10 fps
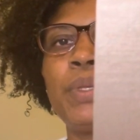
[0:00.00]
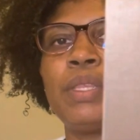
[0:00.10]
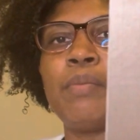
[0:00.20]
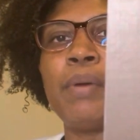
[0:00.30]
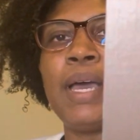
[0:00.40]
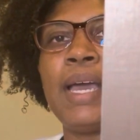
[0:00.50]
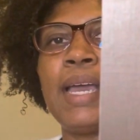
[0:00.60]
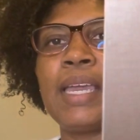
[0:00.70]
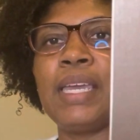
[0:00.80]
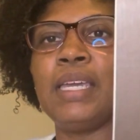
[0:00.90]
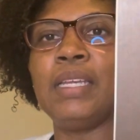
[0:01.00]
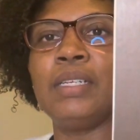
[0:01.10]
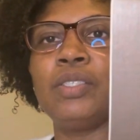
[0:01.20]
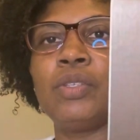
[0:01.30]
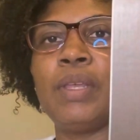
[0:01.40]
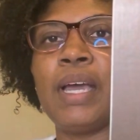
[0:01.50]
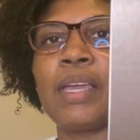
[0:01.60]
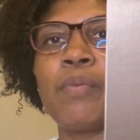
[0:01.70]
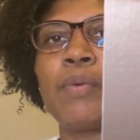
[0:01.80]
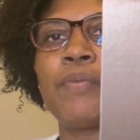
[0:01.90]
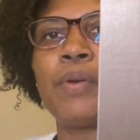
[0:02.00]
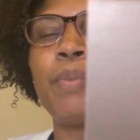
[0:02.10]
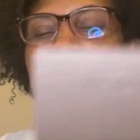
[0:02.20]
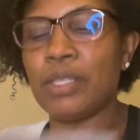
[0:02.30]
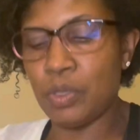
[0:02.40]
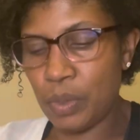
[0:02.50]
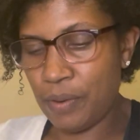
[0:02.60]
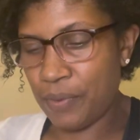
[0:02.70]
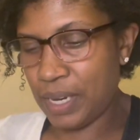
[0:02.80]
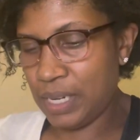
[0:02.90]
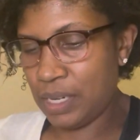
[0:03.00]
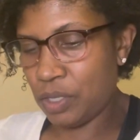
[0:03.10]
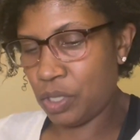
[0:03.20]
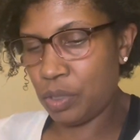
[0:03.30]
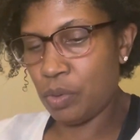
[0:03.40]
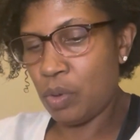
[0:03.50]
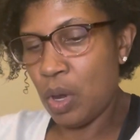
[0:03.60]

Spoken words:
the bag in it so that I can refer back to it if I need to,